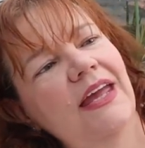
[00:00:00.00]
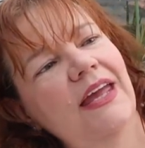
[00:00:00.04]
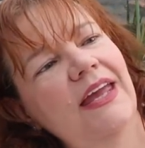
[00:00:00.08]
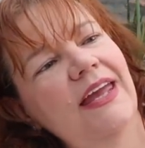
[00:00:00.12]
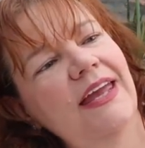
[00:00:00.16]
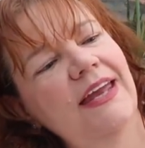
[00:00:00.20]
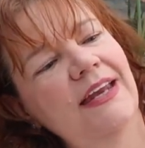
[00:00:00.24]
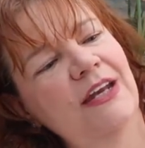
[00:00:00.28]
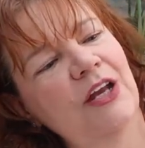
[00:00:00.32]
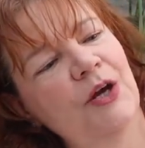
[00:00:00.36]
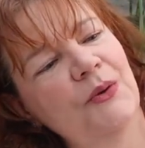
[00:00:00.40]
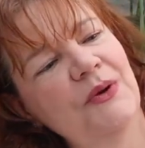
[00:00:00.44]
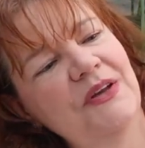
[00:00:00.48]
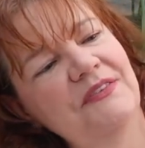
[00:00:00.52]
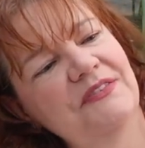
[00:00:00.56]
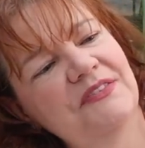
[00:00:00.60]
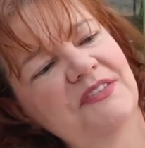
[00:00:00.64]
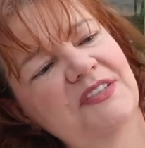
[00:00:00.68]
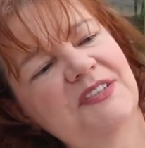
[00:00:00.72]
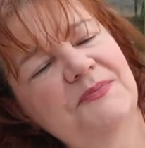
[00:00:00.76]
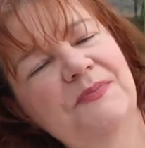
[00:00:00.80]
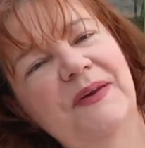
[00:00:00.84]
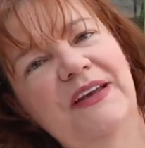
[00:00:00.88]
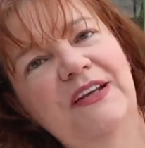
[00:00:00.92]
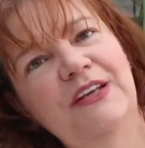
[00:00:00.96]
Hear No Evil,
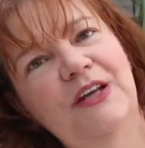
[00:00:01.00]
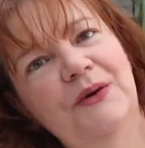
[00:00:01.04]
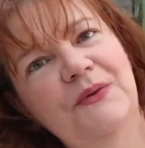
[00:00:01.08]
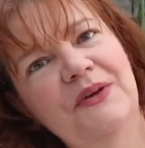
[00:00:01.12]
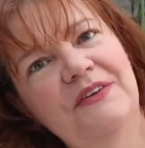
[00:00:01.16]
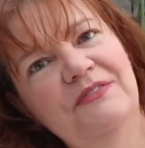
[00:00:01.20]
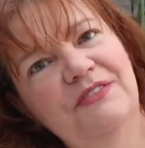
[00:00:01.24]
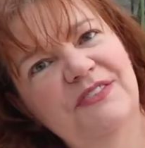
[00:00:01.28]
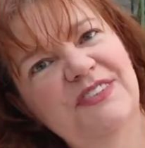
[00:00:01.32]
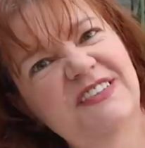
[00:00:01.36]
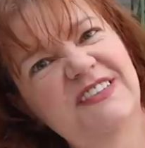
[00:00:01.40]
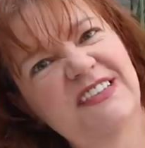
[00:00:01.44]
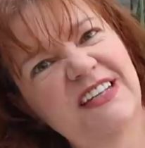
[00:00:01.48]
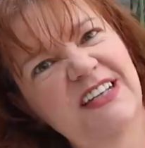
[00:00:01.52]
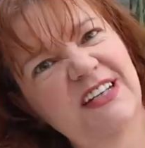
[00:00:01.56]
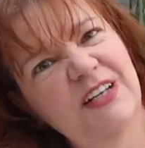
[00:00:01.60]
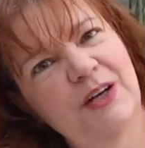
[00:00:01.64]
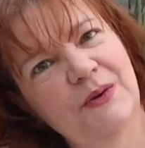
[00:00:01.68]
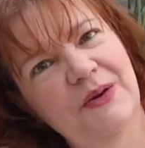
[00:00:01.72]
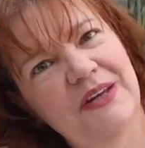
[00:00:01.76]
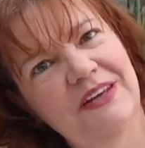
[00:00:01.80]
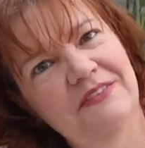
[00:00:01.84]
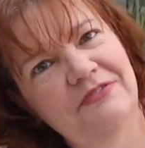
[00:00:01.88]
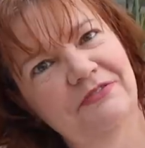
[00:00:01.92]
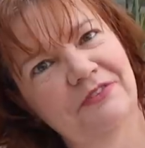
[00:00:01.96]
Speak No Evil, See
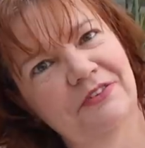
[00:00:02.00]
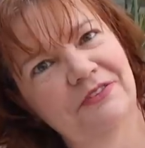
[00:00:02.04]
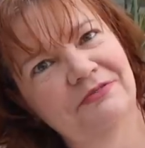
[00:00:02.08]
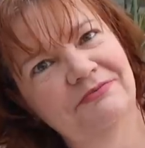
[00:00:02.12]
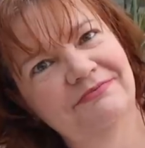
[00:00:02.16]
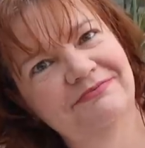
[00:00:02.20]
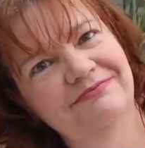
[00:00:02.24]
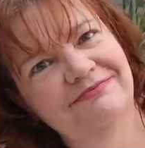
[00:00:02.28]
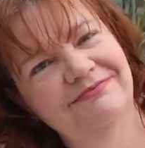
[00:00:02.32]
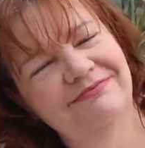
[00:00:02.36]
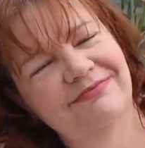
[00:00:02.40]
No Evil.